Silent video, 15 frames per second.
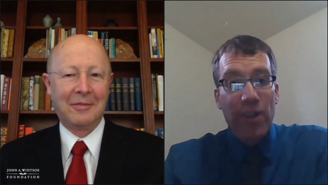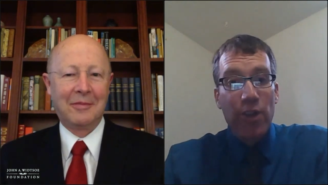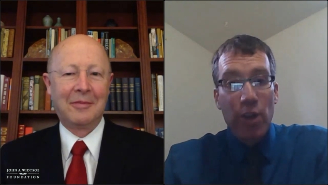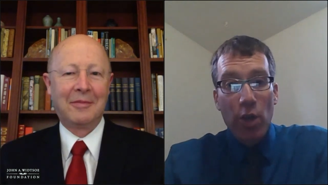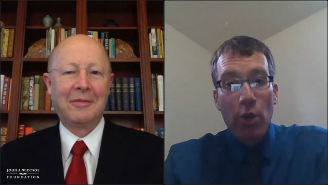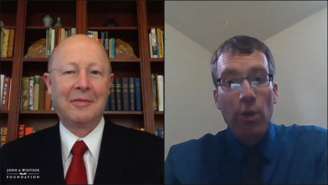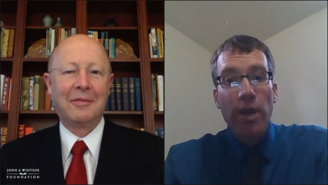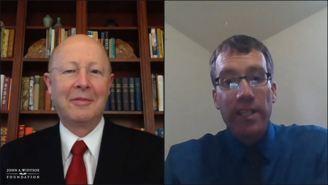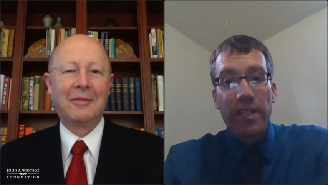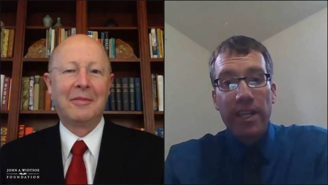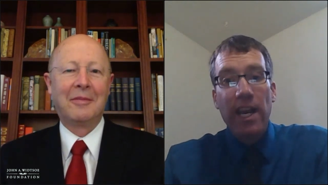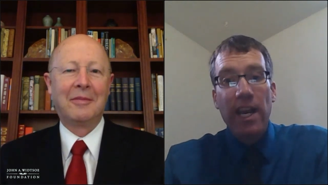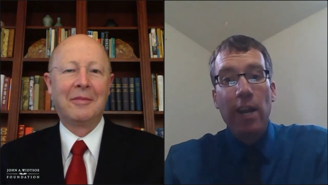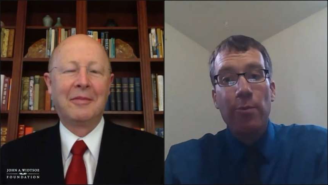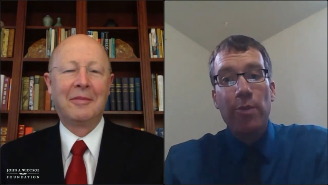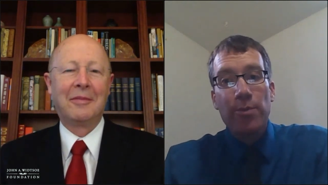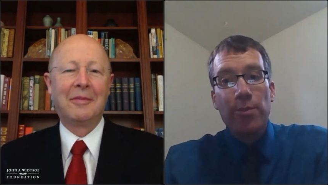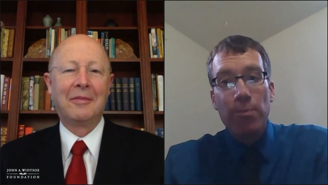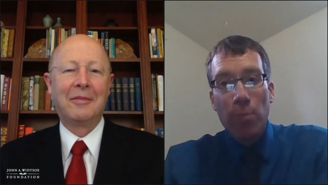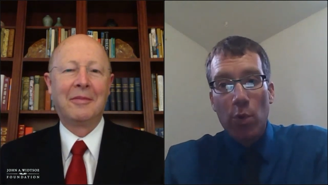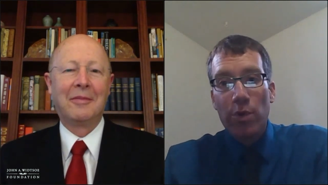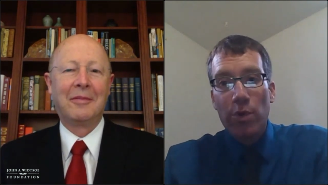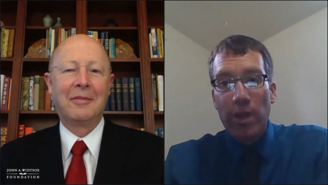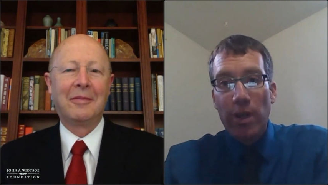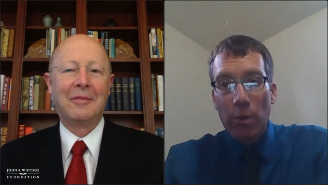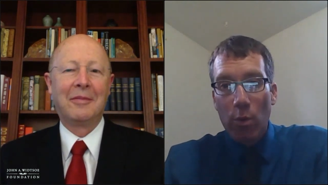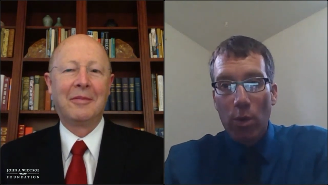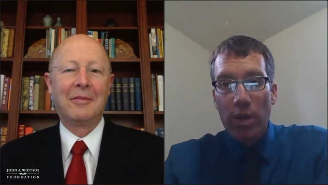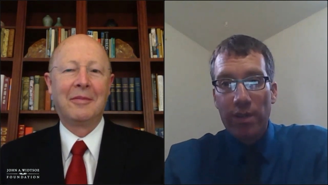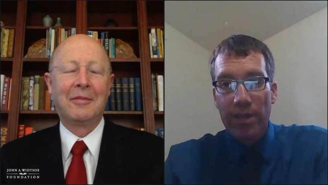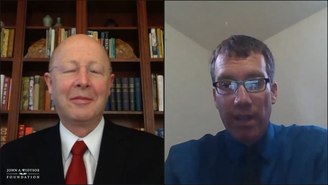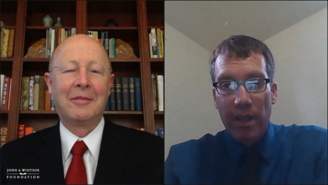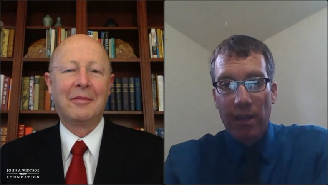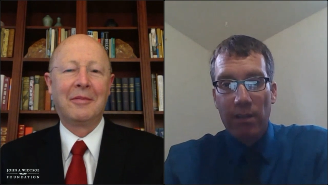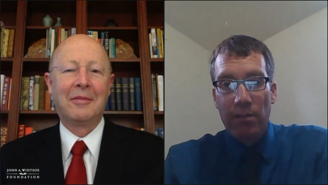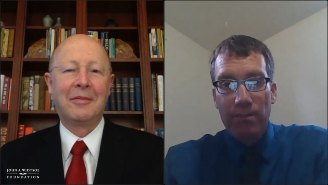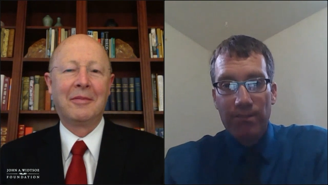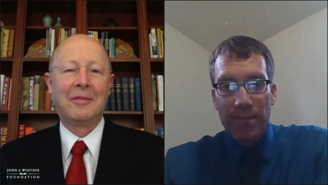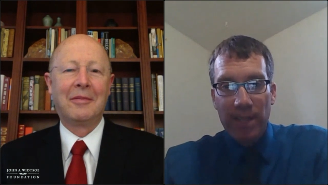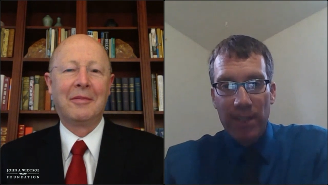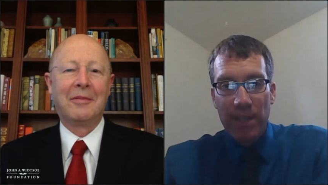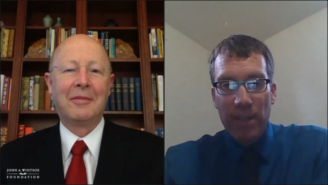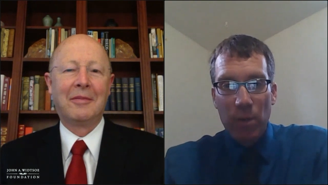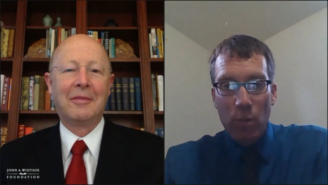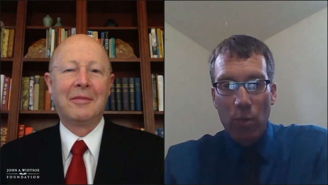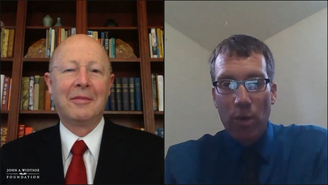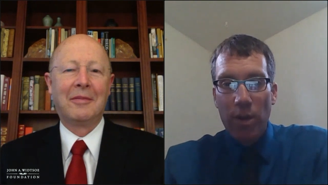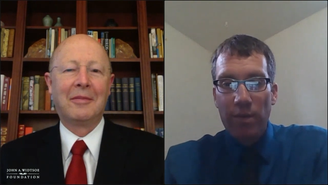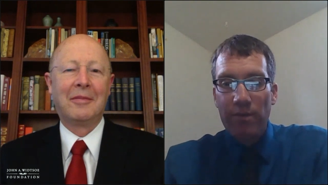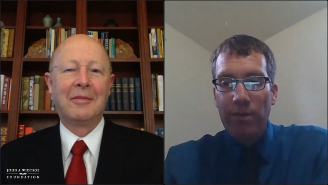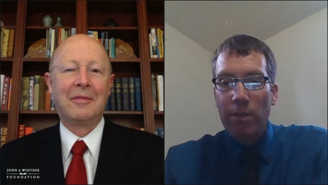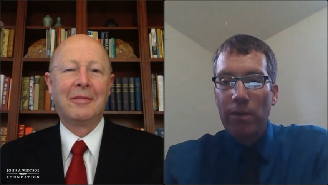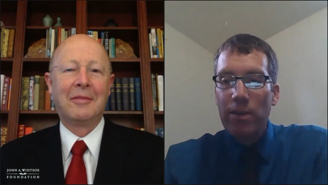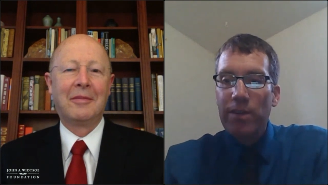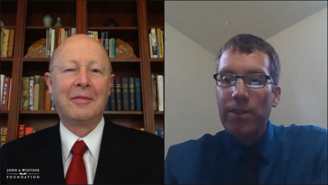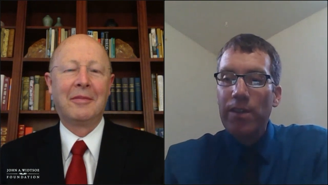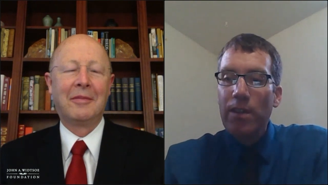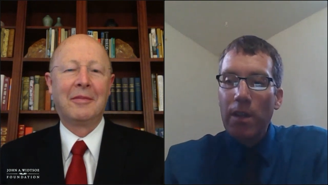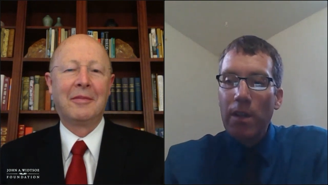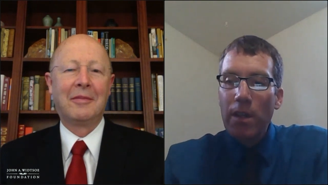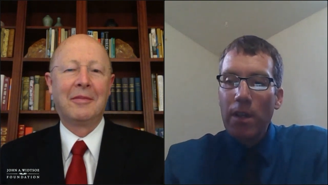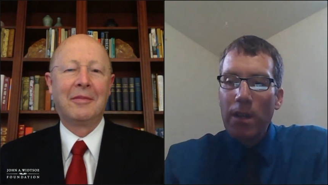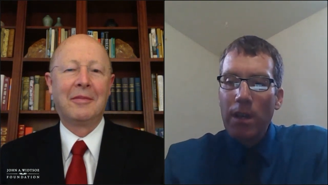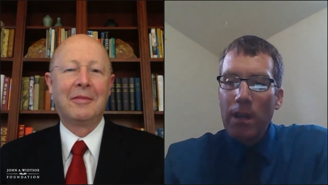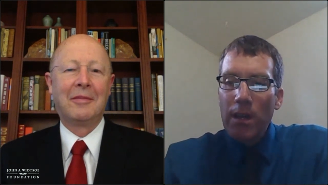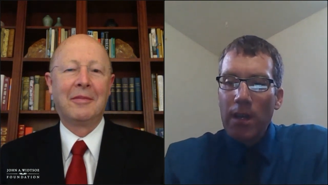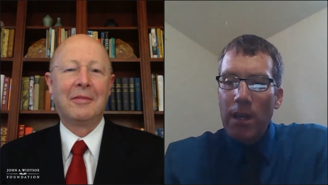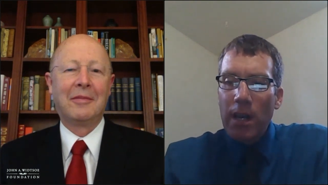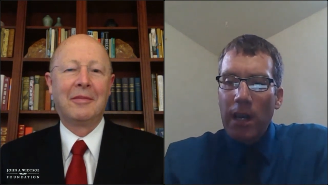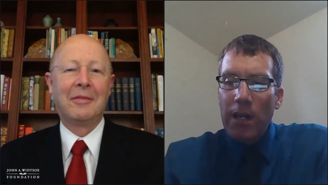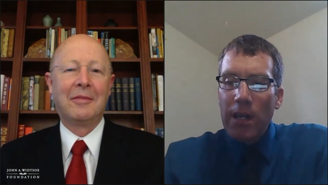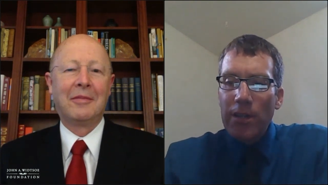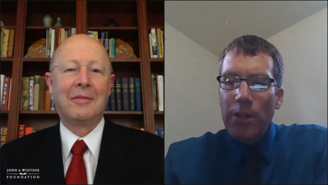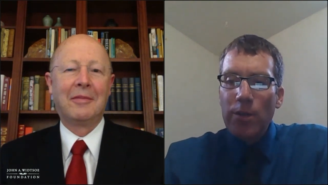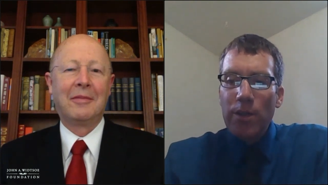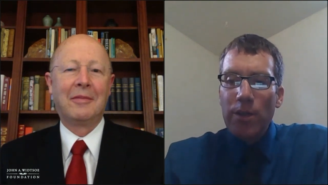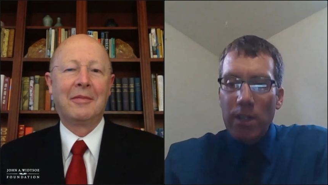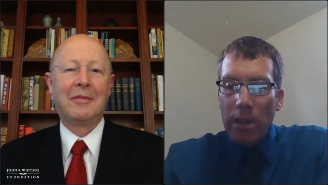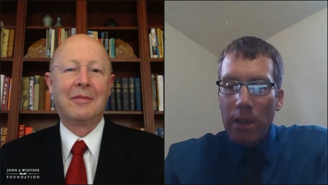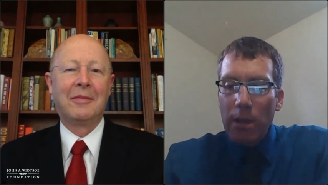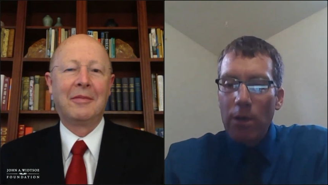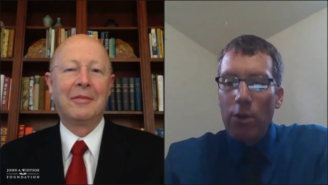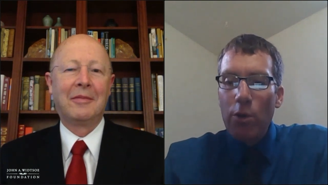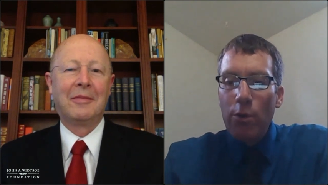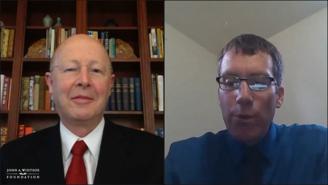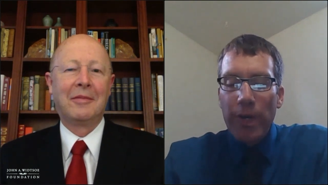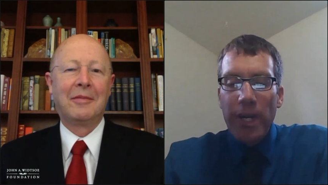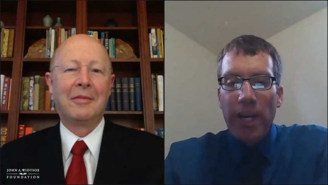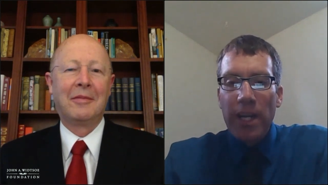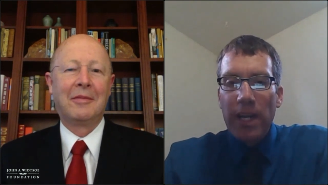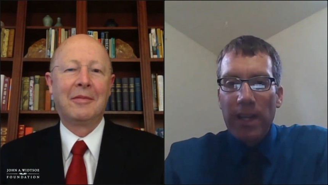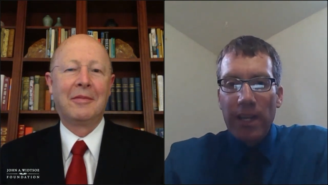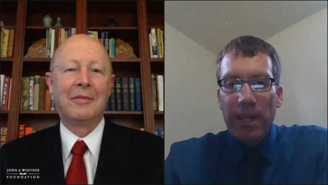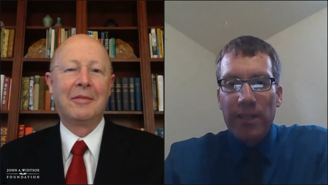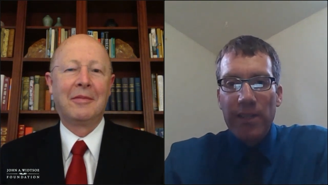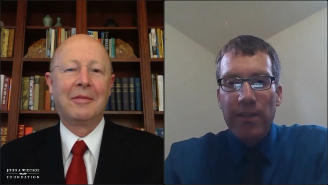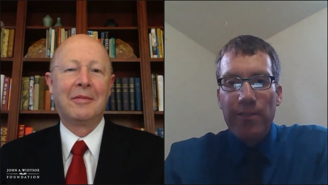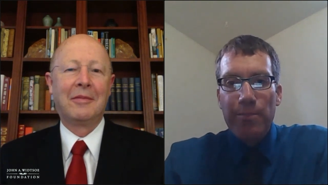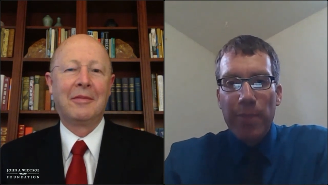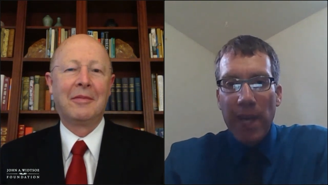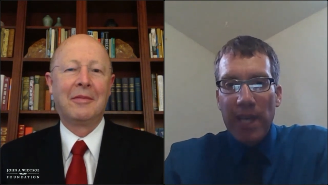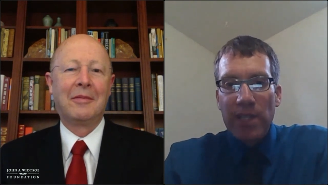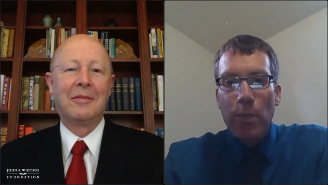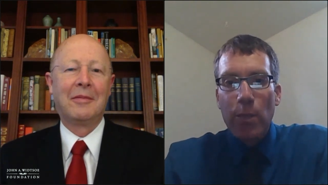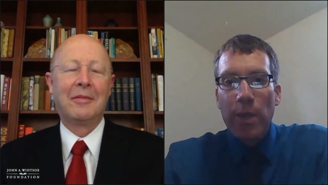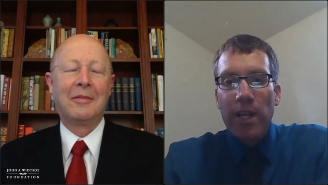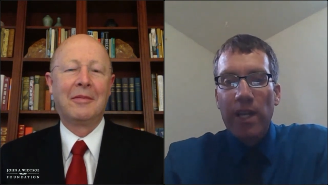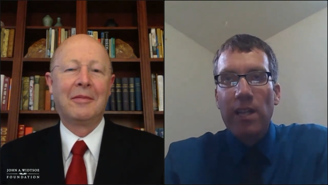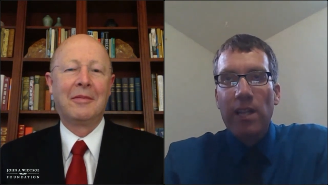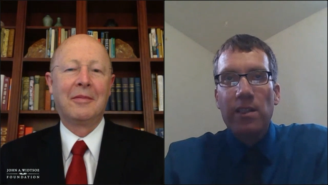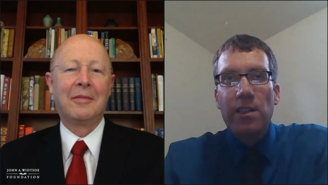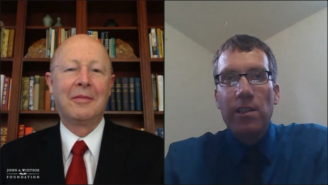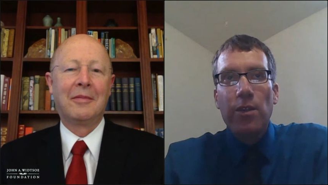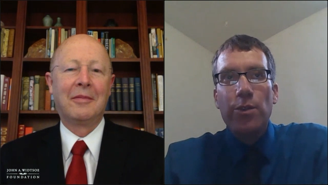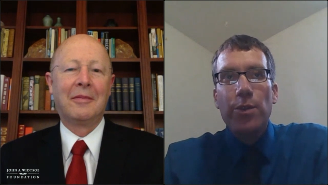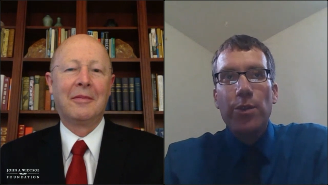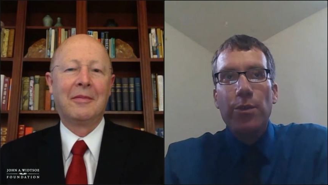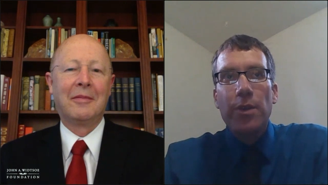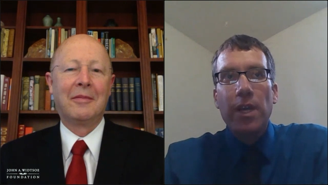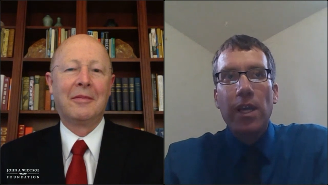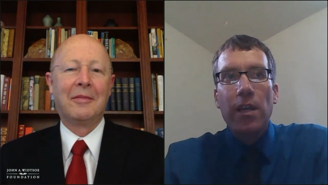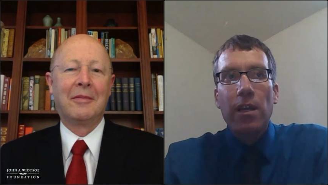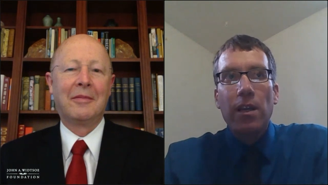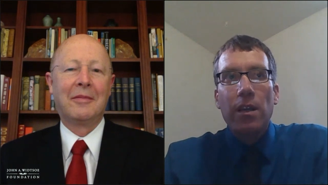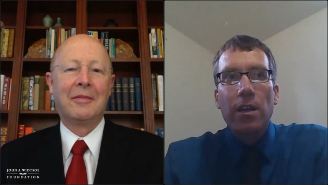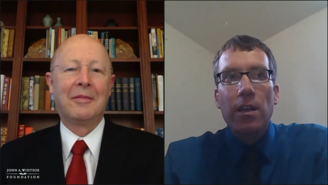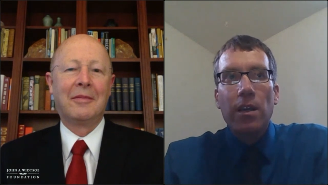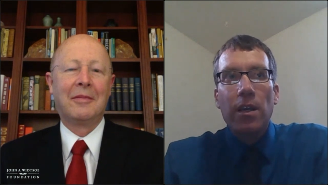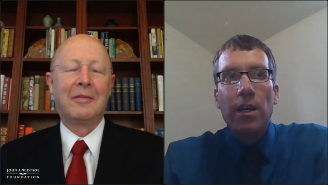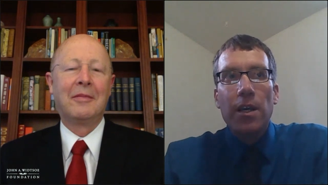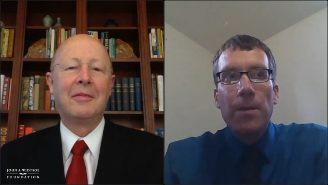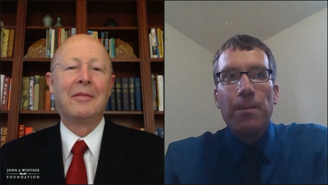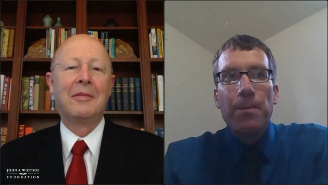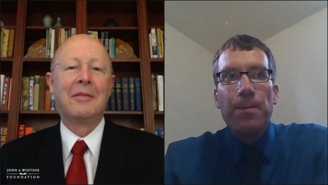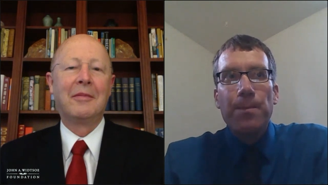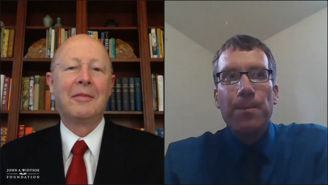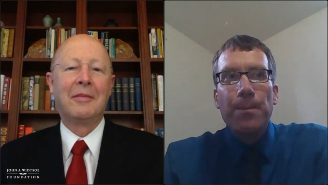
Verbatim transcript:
Speaker 1: no idea how much more there was there in this one verse. Uh, so slow reading, I think, is the best way to get to close reading. Um,